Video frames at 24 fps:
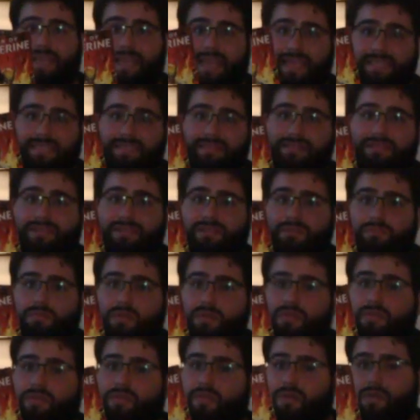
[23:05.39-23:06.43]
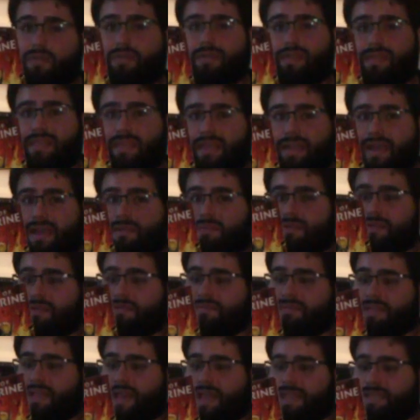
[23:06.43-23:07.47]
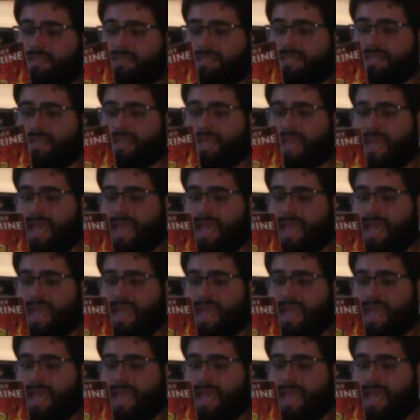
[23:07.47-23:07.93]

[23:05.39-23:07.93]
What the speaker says: It's a little more gory than I would have liked,